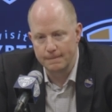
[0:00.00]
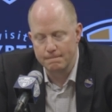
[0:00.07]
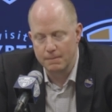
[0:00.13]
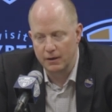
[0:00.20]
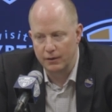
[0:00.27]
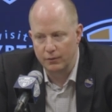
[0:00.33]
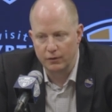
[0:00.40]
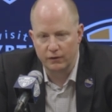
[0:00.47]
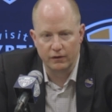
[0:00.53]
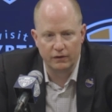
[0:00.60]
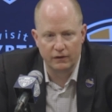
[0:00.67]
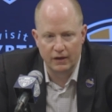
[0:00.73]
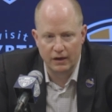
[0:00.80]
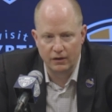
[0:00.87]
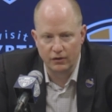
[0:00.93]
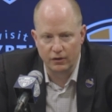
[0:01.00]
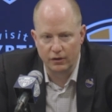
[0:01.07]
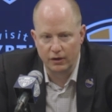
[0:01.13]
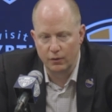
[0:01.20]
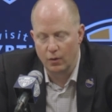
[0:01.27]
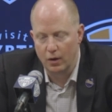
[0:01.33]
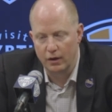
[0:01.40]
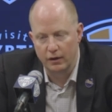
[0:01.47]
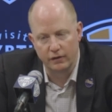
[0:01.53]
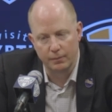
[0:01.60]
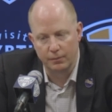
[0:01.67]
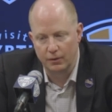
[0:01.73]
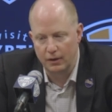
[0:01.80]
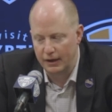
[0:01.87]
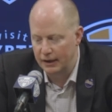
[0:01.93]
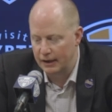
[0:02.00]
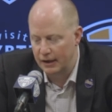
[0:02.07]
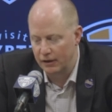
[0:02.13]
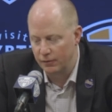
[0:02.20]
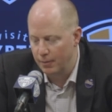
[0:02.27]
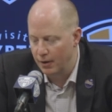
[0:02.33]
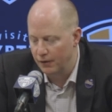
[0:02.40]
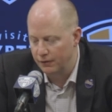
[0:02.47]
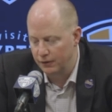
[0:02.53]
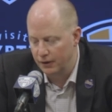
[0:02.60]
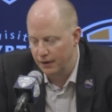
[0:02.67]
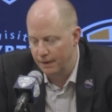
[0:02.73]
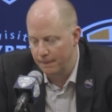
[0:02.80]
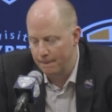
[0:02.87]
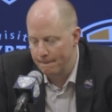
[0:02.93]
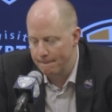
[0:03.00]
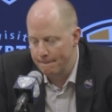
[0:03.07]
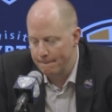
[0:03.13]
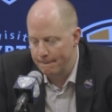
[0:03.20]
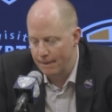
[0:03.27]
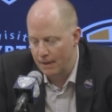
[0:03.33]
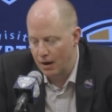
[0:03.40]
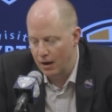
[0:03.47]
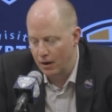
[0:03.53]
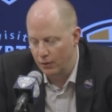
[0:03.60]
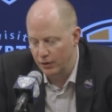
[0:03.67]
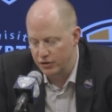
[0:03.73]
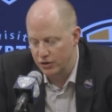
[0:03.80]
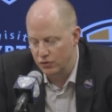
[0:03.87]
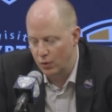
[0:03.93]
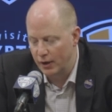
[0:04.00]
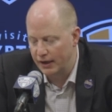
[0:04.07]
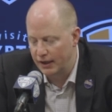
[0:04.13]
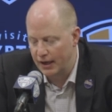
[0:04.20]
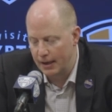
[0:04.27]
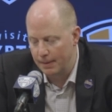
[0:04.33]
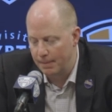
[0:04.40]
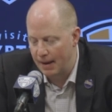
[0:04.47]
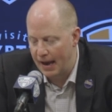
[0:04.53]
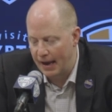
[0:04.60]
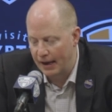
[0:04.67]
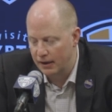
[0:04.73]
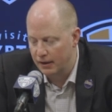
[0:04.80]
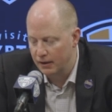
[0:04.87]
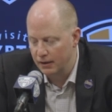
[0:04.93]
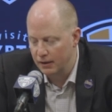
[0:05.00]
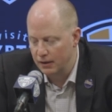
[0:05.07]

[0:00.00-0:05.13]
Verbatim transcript: But he was a senior. He wanted to play against Buffalo, uh, which is when he came back